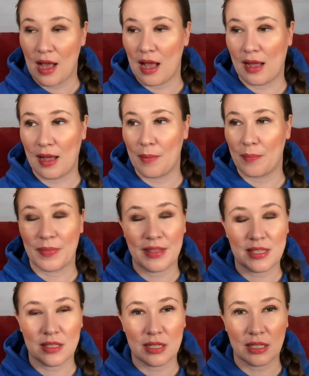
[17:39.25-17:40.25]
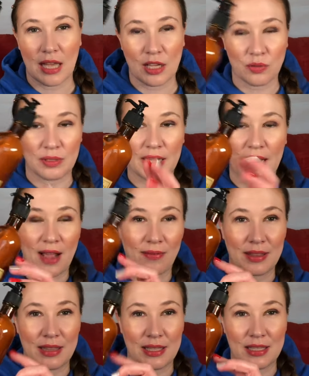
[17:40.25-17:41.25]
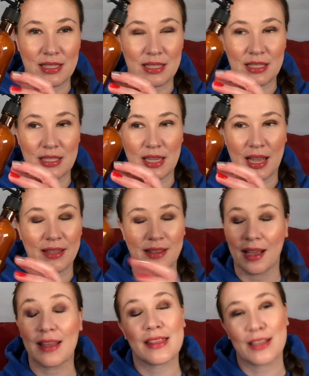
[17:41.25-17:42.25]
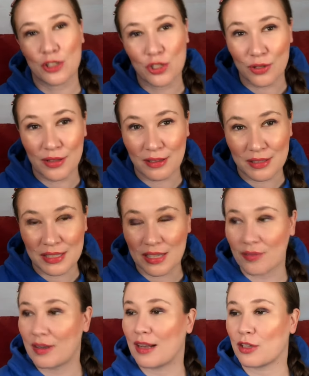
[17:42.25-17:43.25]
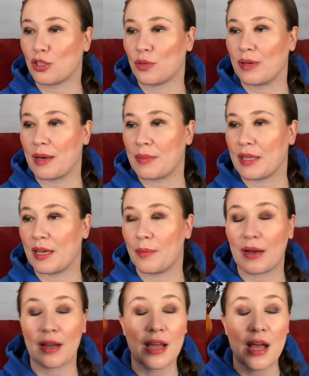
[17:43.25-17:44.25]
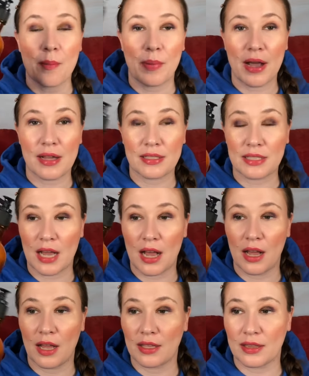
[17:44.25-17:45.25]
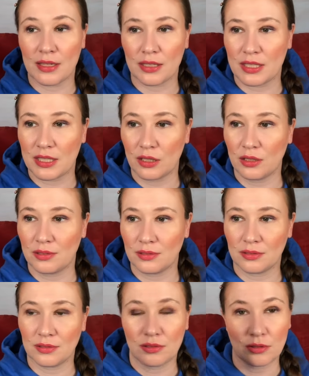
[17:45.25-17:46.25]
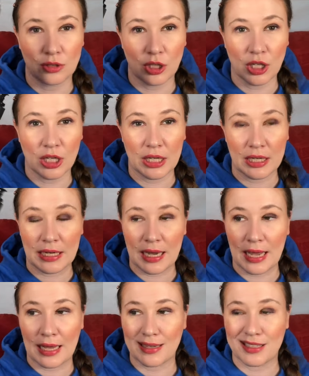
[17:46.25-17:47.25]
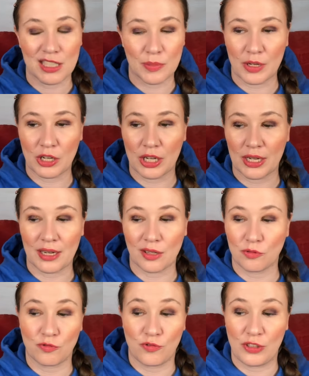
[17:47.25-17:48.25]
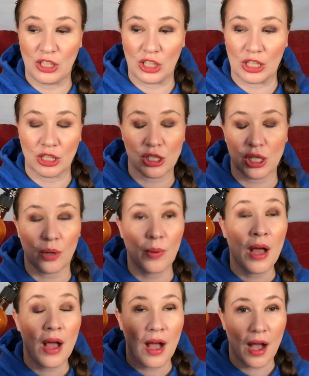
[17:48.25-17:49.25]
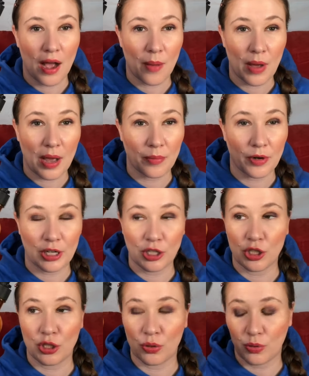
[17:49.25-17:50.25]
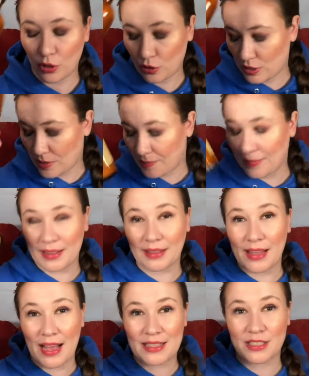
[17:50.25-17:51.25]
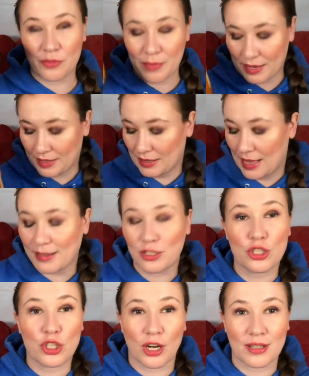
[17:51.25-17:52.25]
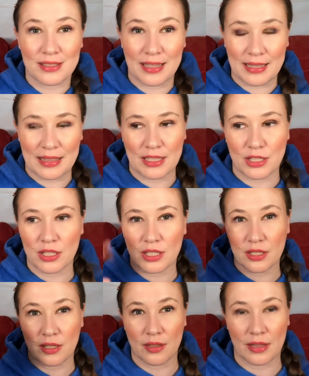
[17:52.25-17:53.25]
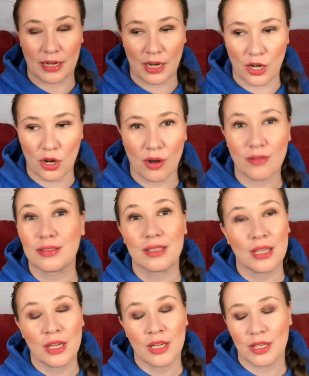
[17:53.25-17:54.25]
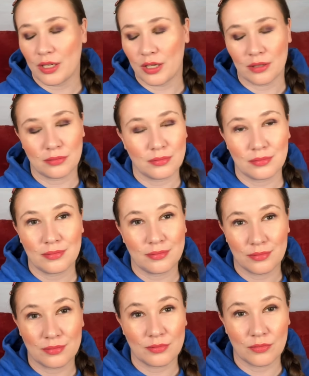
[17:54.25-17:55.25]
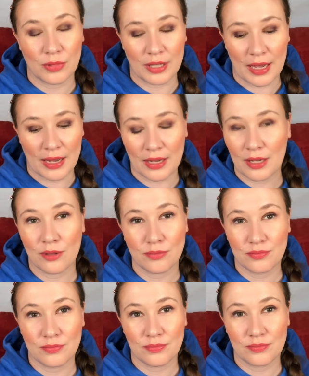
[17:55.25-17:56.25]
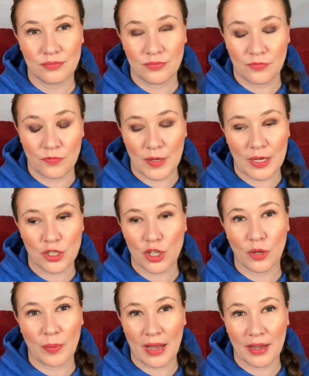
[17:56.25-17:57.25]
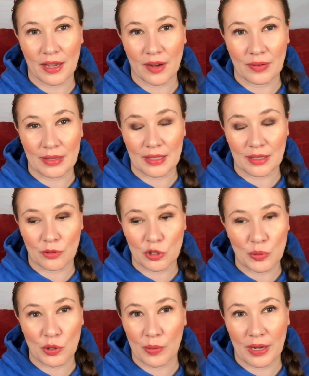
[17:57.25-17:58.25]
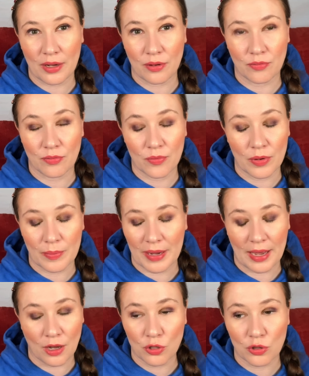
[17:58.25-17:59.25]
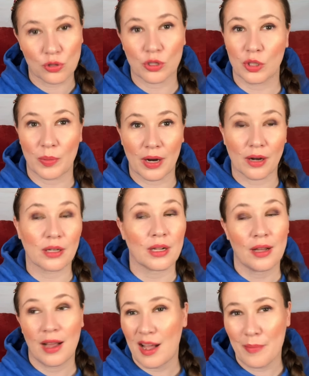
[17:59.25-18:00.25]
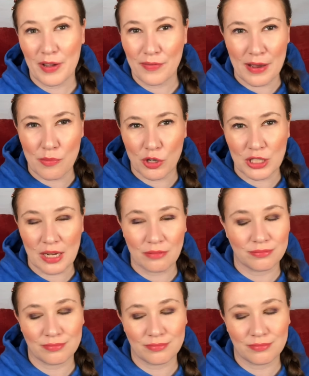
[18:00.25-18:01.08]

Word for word: Um, this is the last one that I have, and this I, I, think it's 2007 actually when I'm thinking about it. But uh, they still look good and smell good and feel good. So um, I'm going to use up the last of my glass jars like this that I know of. You know, when I finish unpacking everything that was put away when my house was torn apart. I might find more stuff.